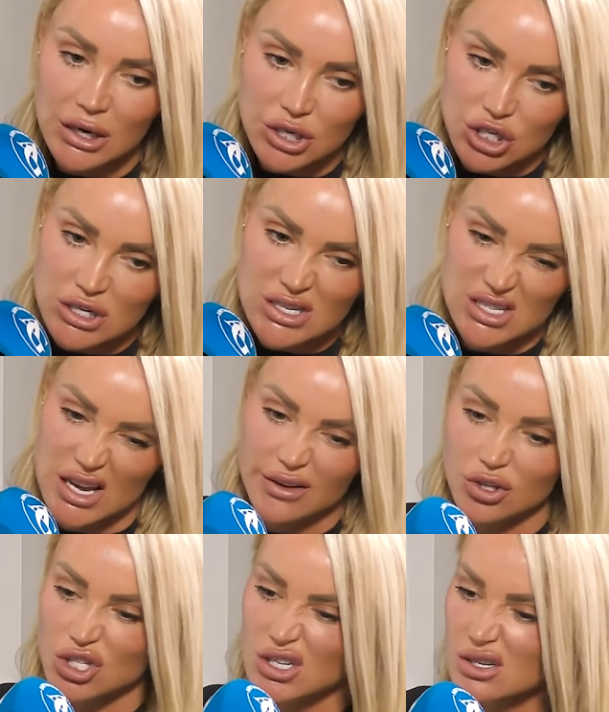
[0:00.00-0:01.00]
She's safe
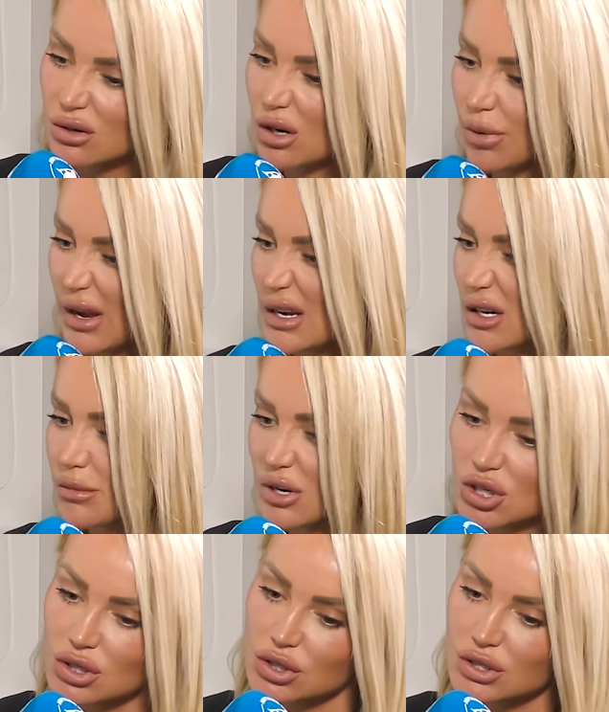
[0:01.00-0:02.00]
because she's going to pay a
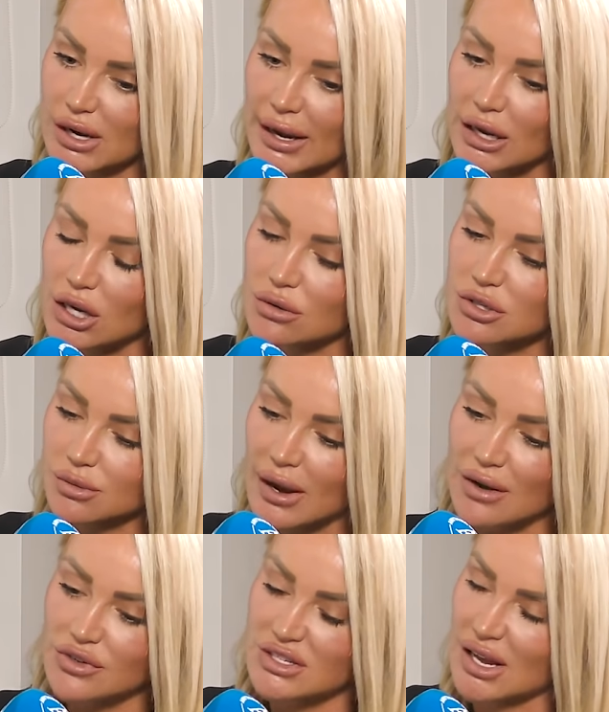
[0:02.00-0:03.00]
commission just like you. So I
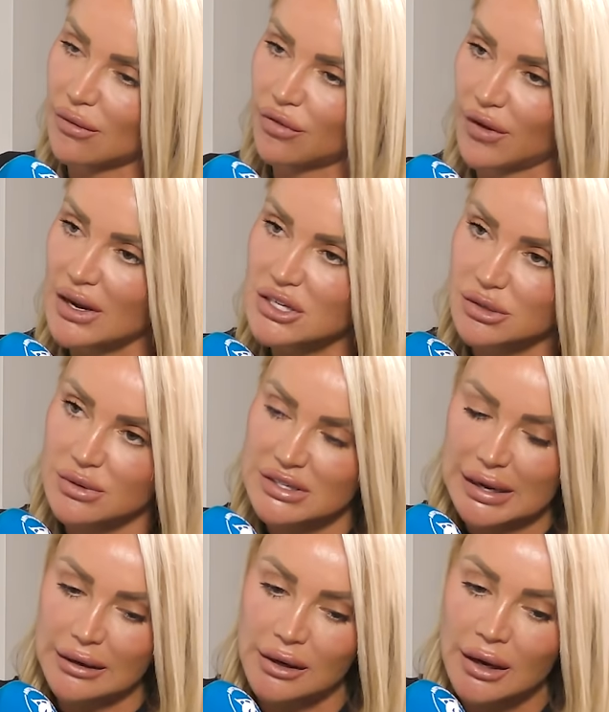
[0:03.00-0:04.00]
have a set fee. So
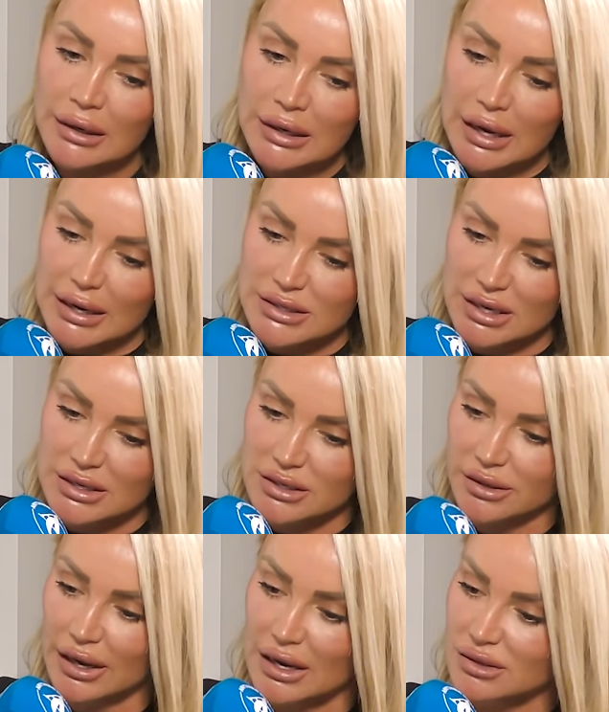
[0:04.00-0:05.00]
it's like I say to
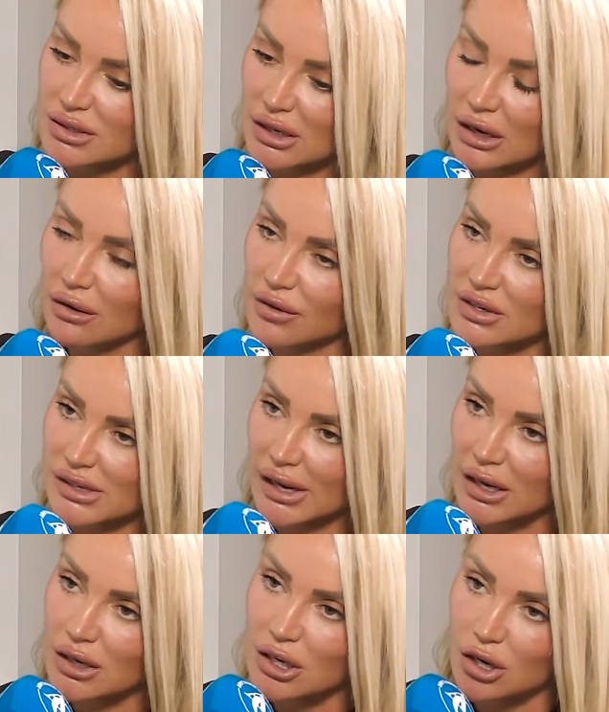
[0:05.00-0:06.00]
the girls, think of it as
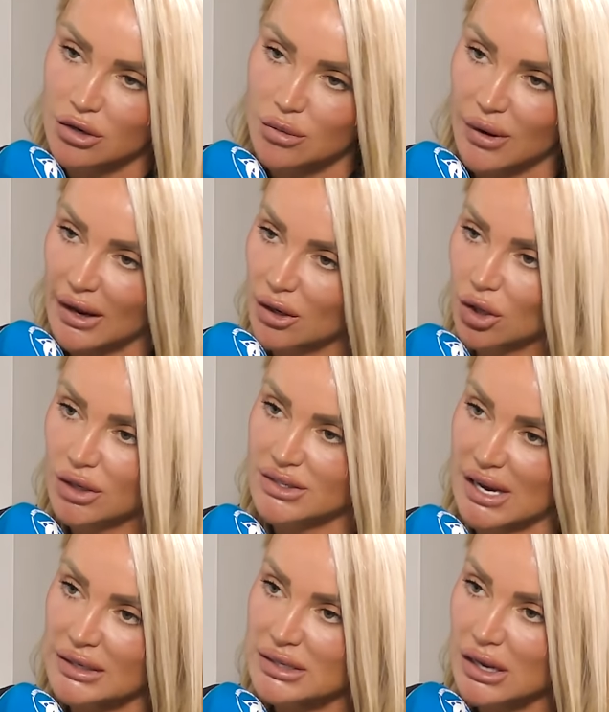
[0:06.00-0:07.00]
like, you know, you're working on a
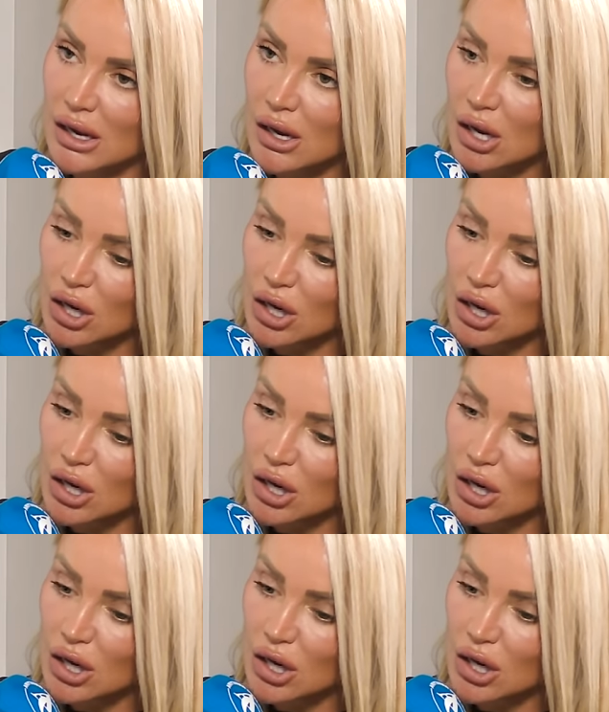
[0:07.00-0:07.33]
taxi.